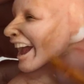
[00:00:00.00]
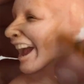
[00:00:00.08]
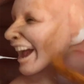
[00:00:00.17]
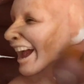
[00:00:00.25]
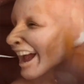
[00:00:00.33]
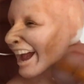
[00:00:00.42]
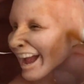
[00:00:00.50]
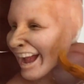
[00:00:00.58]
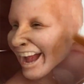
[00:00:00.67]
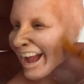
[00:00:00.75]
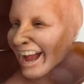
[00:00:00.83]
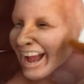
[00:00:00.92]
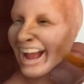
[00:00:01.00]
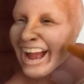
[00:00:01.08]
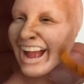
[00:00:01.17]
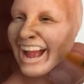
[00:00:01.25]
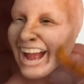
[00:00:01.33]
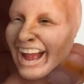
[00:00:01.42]
And you can also do this
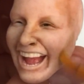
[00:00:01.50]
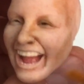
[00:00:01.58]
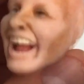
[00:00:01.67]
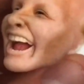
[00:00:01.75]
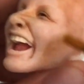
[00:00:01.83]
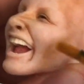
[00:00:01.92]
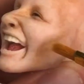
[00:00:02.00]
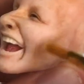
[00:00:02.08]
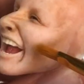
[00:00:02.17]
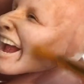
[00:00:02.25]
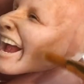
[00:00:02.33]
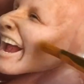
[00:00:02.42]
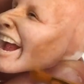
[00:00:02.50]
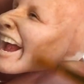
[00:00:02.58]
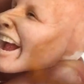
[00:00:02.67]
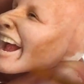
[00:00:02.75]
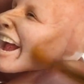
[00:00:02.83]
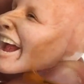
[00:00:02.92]
like several times. You can
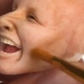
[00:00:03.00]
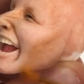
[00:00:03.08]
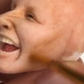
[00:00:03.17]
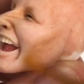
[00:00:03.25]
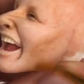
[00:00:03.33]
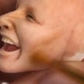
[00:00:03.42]
paint it,